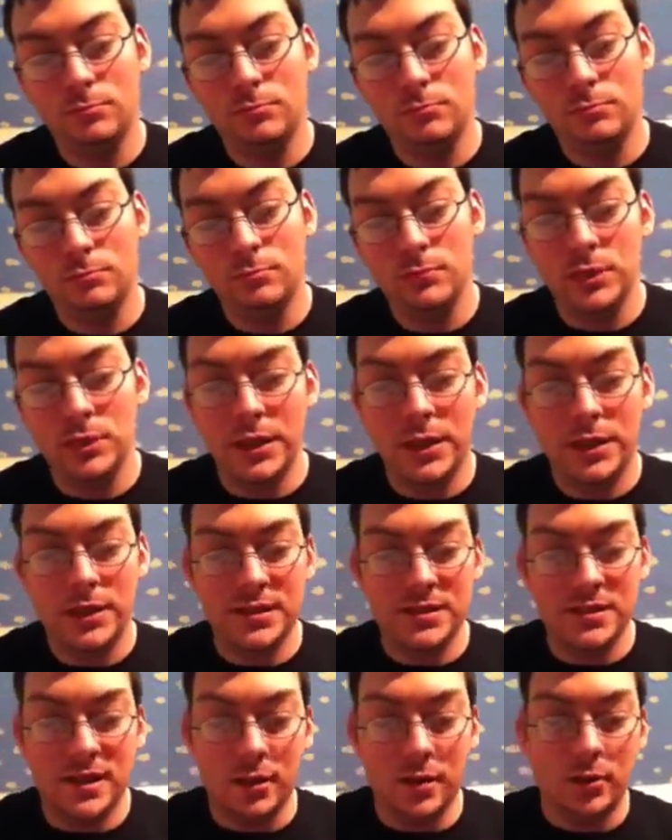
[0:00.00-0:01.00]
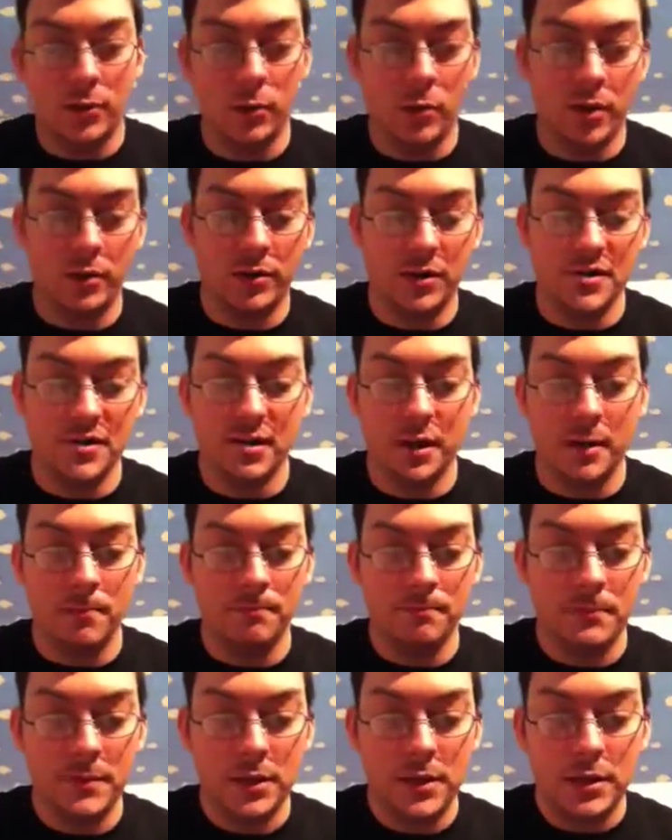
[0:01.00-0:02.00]
it's not going to work this time.
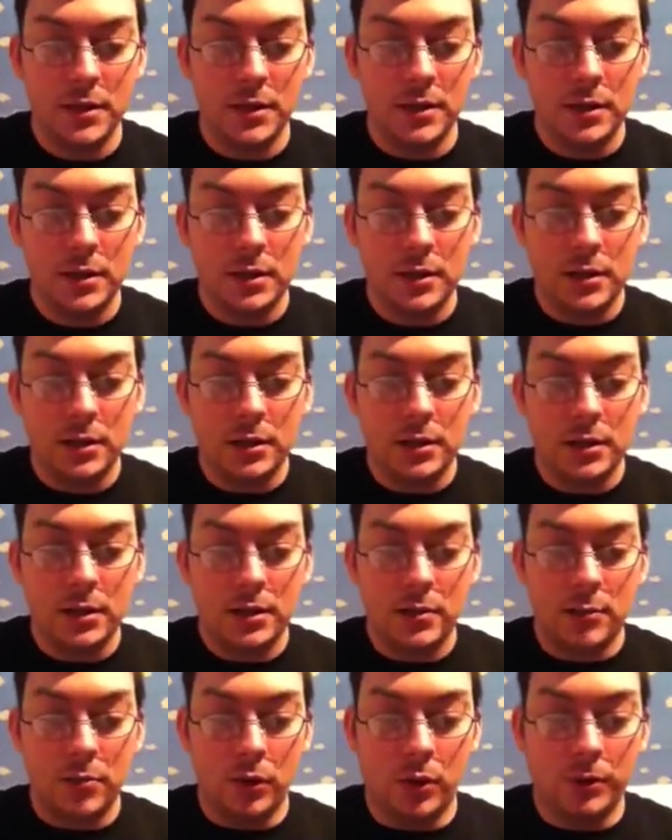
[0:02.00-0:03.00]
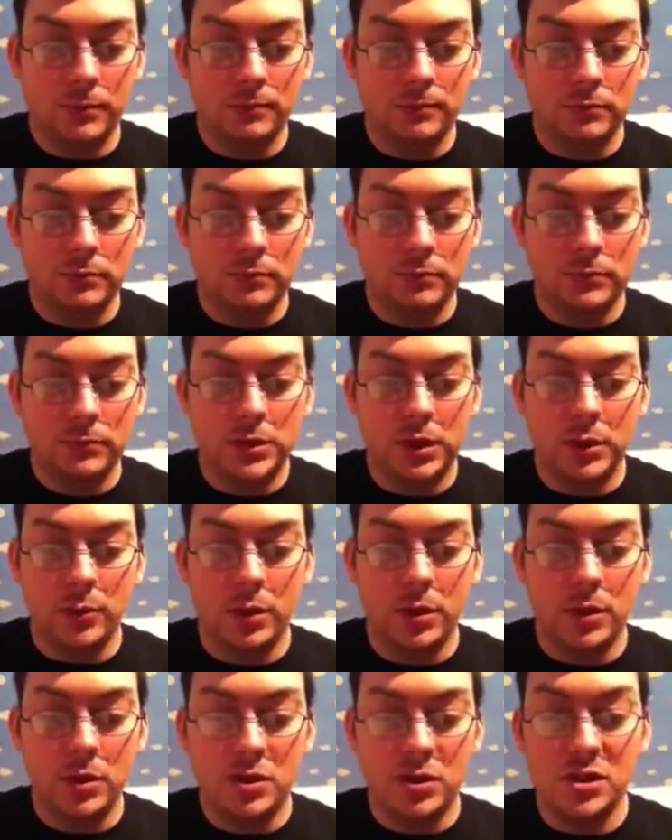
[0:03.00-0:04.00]
Oh boy. Anyway, it
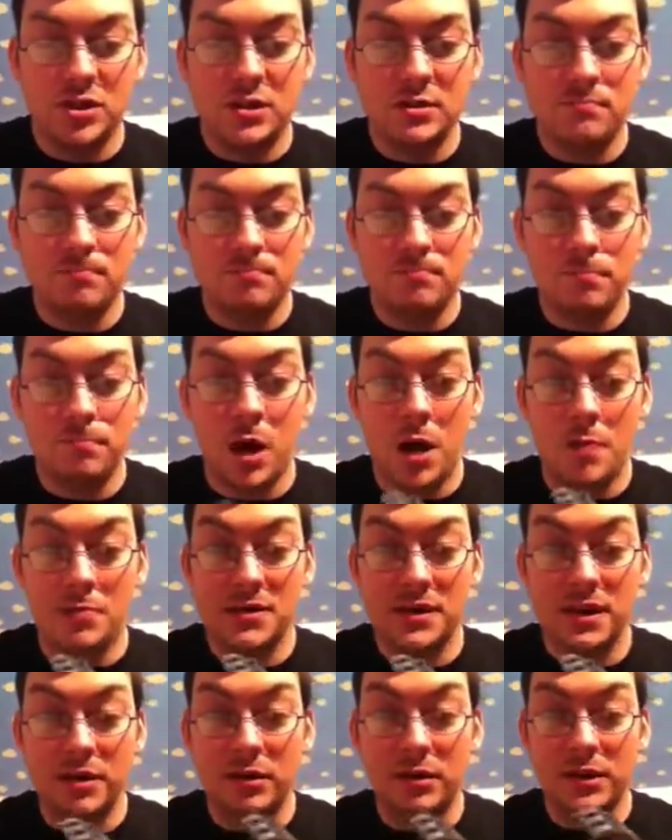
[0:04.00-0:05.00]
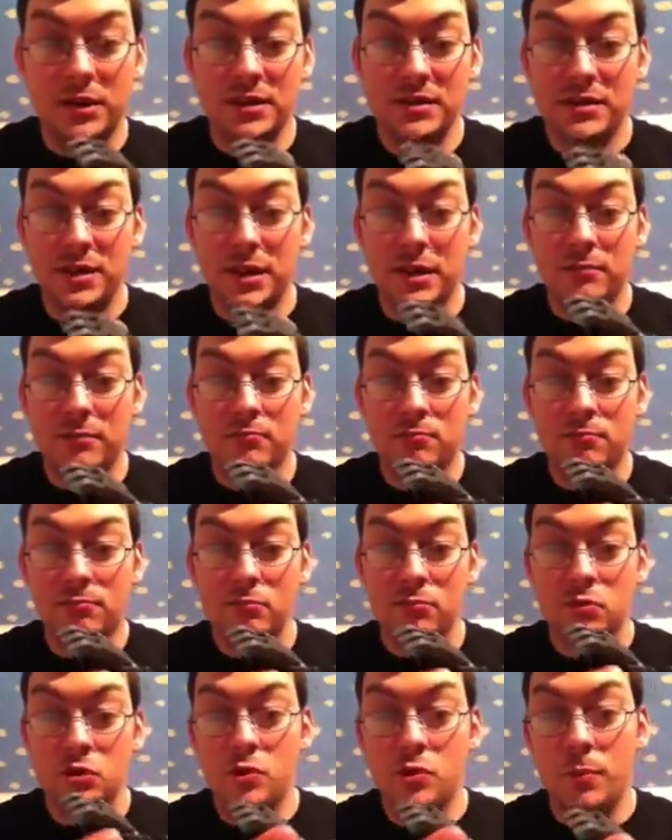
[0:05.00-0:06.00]
just pops down, and he's got
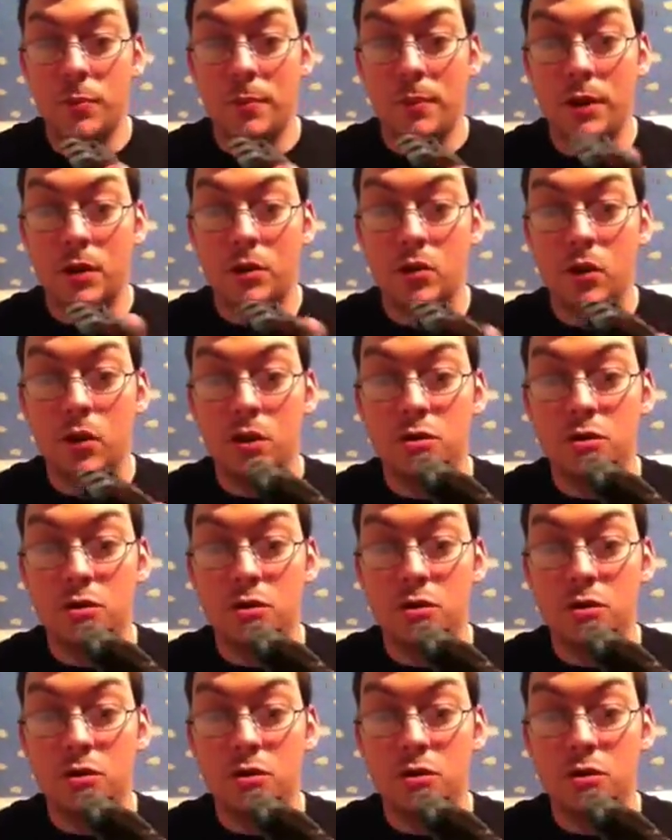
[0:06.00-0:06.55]
super big claws.